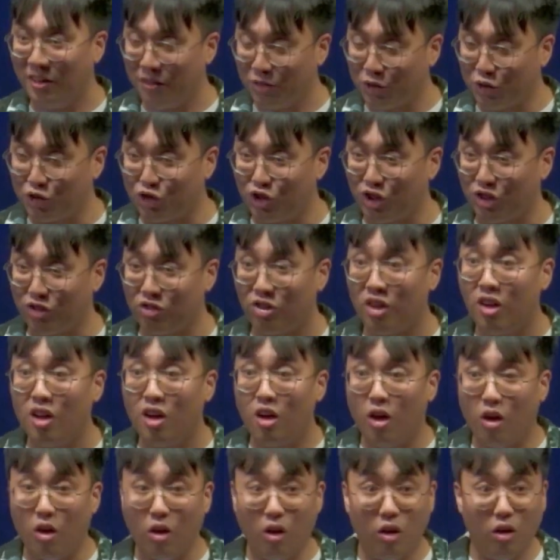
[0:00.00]
to church.
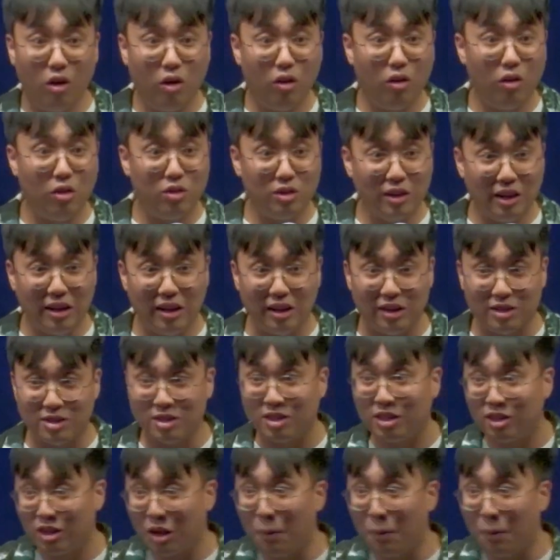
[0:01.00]
All this, the